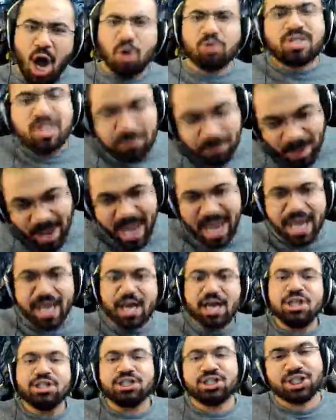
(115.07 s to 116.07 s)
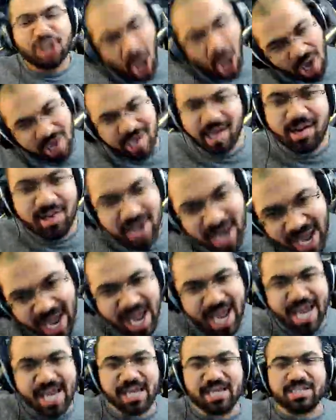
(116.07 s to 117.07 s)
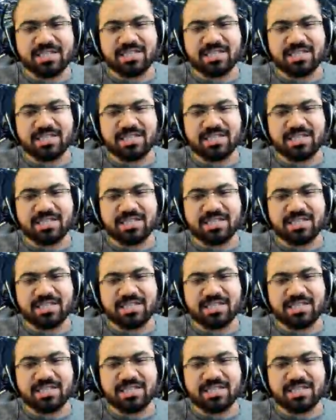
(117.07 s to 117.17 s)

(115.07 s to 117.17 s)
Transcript: let me not finish that sentence.